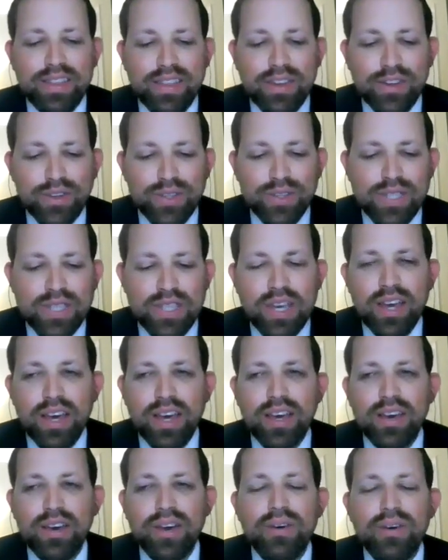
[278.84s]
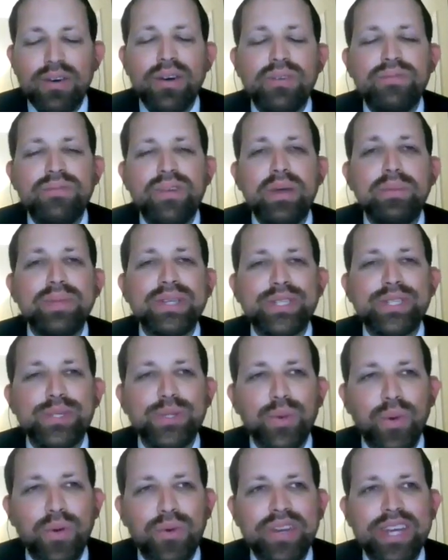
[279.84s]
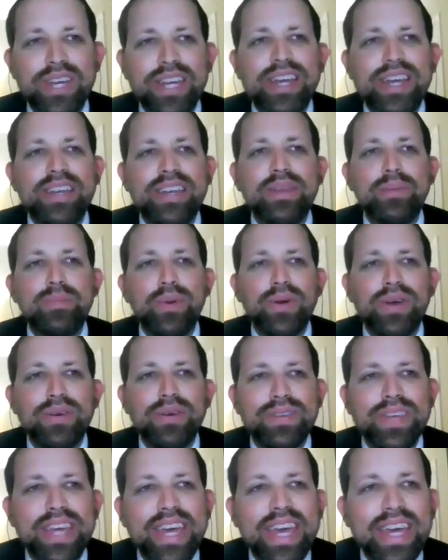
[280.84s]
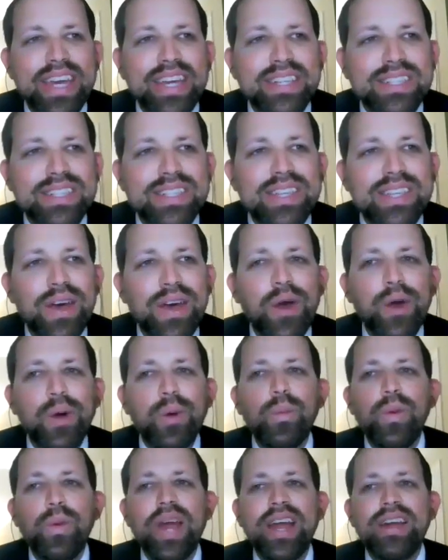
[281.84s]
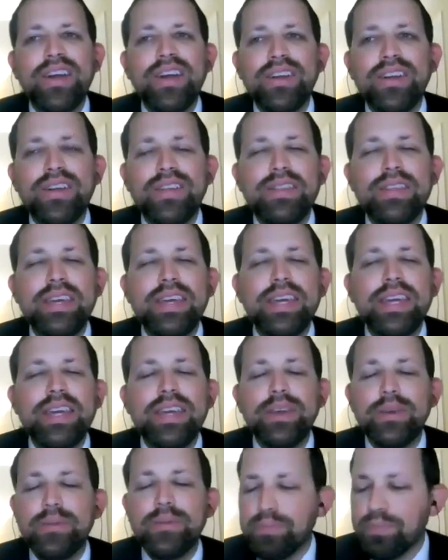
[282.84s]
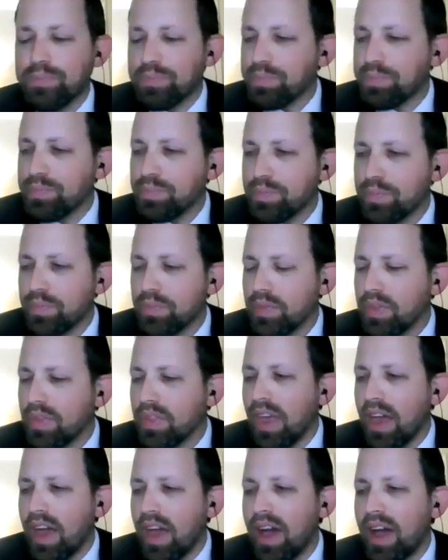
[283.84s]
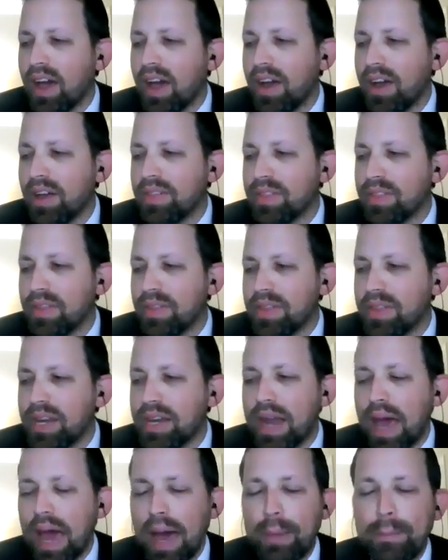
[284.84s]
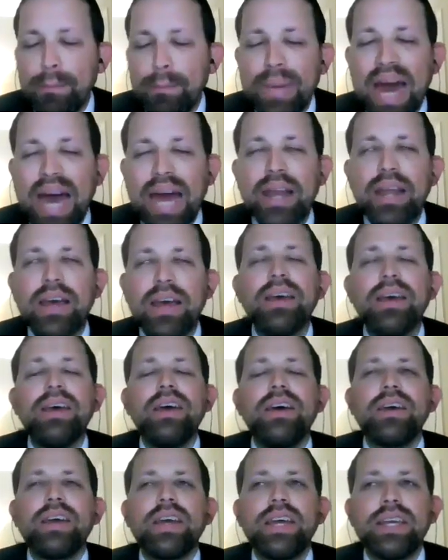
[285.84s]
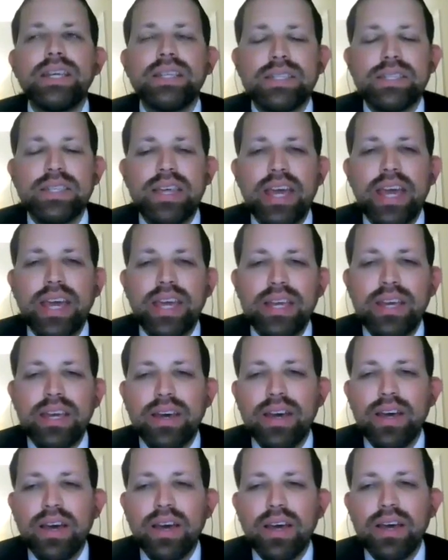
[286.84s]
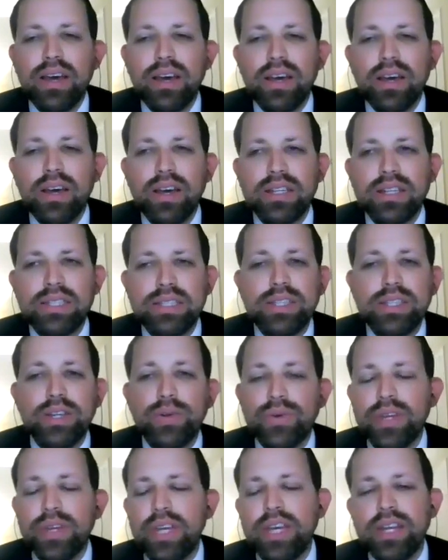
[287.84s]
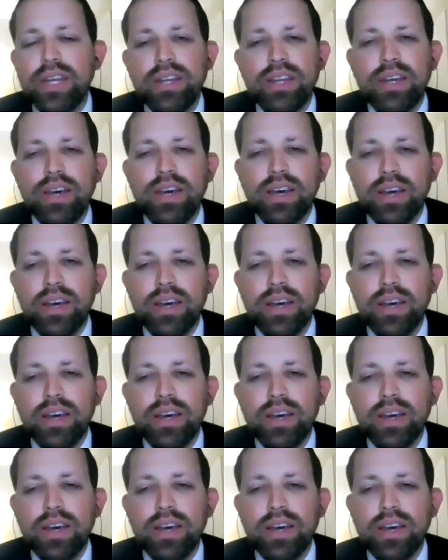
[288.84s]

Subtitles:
there's a famous story in the book of Kings where the Naaman is a Syrian